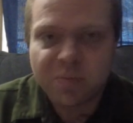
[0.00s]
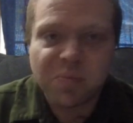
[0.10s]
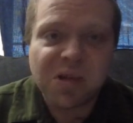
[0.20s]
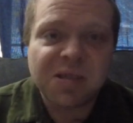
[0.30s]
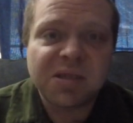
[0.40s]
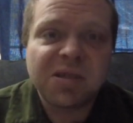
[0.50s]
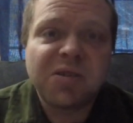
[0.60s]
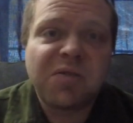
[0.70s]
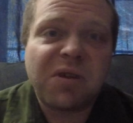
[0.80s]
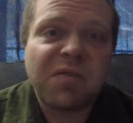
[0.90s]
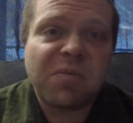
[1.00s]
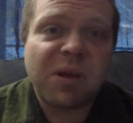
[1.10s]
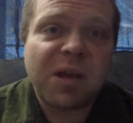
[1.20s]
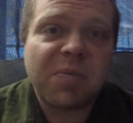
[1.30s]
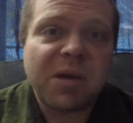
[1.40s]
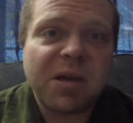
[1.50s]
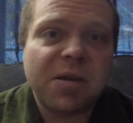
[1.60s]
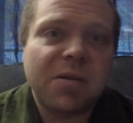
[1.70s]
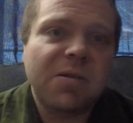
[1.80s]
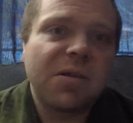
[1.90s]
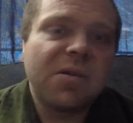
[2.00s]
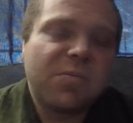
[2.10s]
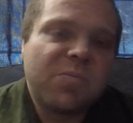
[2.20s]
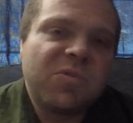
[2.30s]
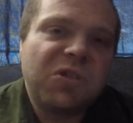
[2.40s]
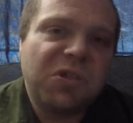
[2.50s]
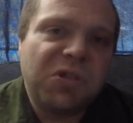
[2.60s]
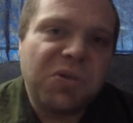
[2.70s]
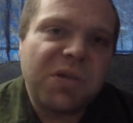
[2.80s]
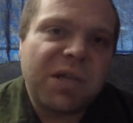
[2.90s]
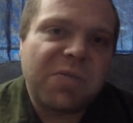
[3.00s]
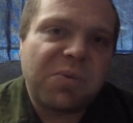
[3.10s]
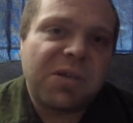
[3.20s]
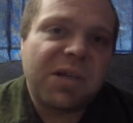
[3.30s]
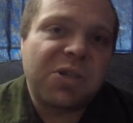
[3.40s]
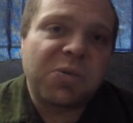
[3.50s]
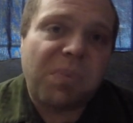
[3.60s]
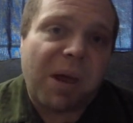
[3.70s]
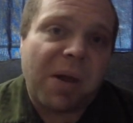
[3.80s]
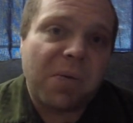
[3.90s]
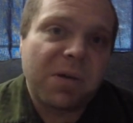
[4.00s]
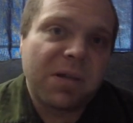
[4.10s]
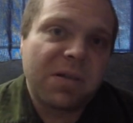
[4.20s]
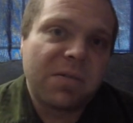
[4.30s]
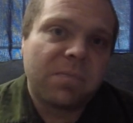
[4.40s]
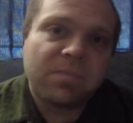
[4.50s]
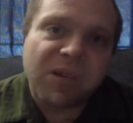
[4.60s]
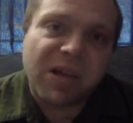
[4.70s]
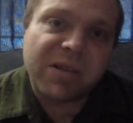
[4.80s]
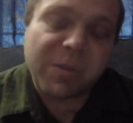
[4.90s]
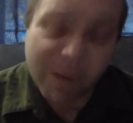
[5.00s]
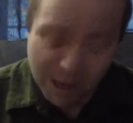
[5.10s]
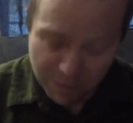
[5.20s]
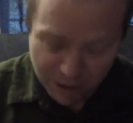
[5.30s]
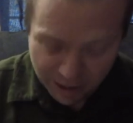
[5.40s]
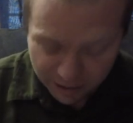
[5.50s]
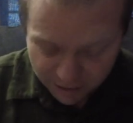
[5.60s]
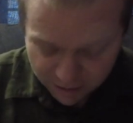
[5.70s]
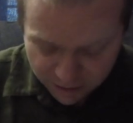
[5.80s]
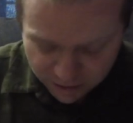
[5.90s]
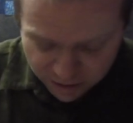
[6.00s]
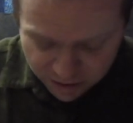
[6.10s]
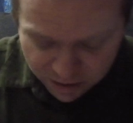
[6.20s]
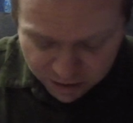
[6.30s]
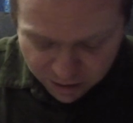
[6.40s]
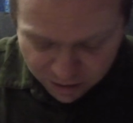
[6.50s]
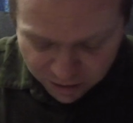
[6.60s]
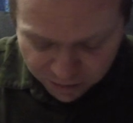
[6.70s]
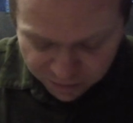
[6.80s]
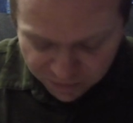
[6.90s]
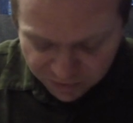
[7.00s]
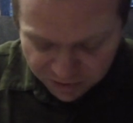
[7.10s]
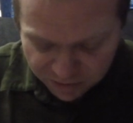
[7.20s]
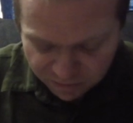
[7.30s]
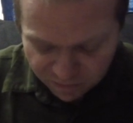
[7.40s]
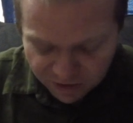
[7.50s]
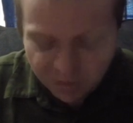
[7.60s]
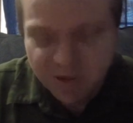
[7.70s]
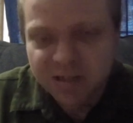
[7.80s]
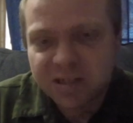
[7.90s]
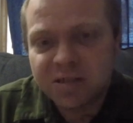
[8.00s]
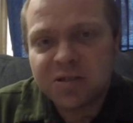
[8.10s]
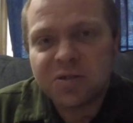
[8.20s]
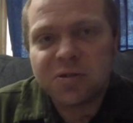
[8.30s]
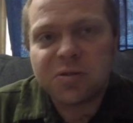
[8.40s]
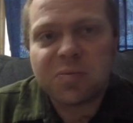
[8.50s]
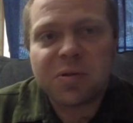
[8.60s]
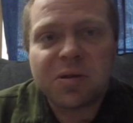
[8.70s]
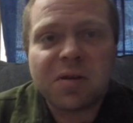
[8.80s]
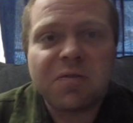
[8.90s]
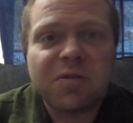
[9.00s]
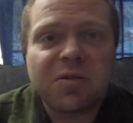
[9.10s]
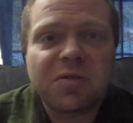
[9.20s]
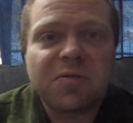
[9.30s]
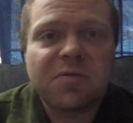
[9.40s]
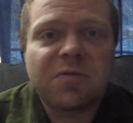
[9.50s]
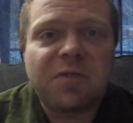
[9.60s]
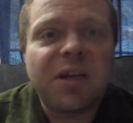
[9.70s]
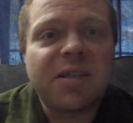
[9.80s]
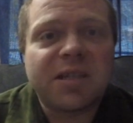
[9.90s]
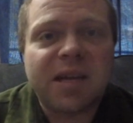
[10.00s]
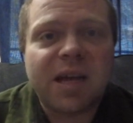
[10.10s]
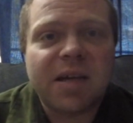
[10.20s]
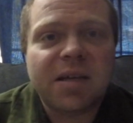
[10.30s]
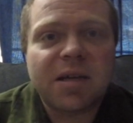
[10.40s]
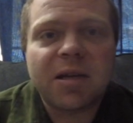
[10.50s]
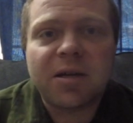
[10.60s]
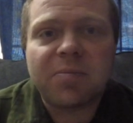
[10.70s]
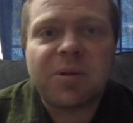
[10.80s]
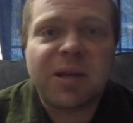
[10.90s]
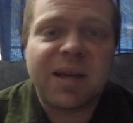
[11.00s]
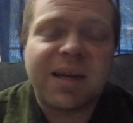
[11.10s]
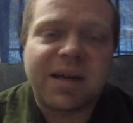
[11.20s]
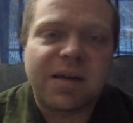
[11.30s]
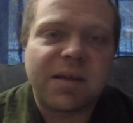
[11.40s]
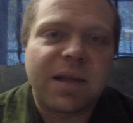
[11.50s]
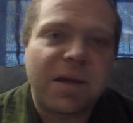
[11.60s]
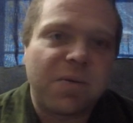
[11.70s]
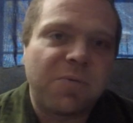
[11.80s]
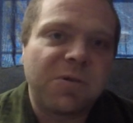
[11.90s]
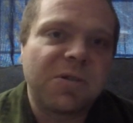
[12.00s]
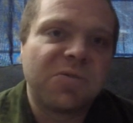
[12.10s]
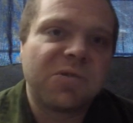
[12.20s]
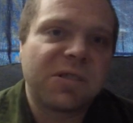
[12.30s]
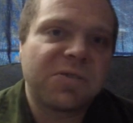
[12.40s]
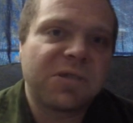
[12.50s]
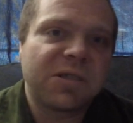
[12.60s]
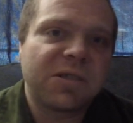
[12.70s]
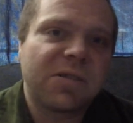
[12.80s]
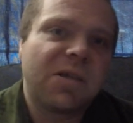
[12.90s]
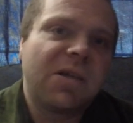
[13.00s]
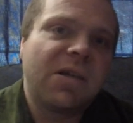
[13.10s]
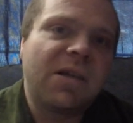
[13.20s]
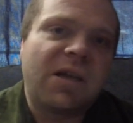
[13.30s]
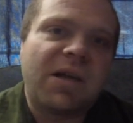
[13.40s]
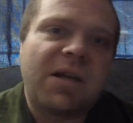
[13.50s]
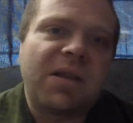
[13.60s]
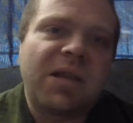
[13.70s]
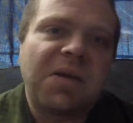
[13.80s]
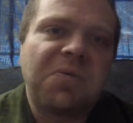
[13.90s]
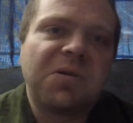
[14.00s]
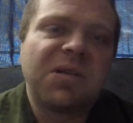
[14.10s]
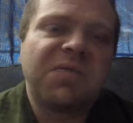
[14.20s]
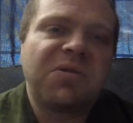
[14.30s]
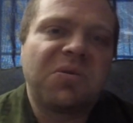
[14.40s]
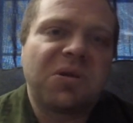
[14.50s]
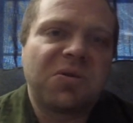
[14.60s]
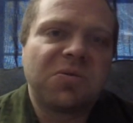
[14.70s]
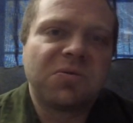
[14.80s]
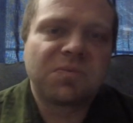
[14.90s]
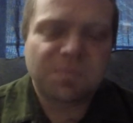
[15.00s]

Best thing to do if you have a backpack, you can use that to protect your back with, hence the backpack. Um, and the best thing to do is cover your face and neck and play dead. They will lose interest and they will leave you alone,